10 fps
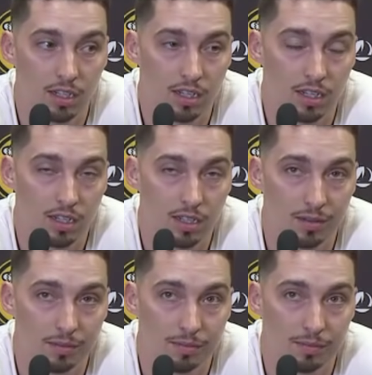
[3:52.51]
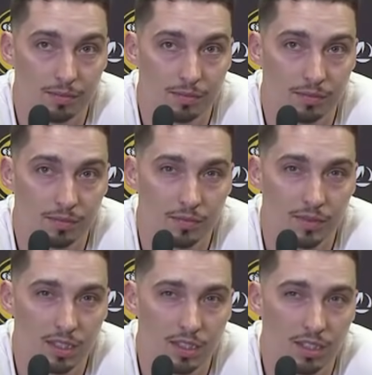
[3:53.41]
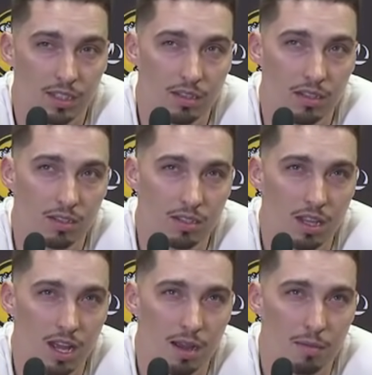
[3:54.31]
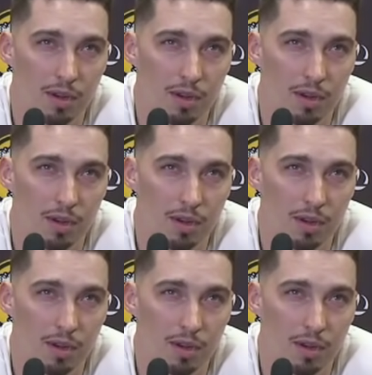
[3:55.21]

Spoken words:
There's a lot,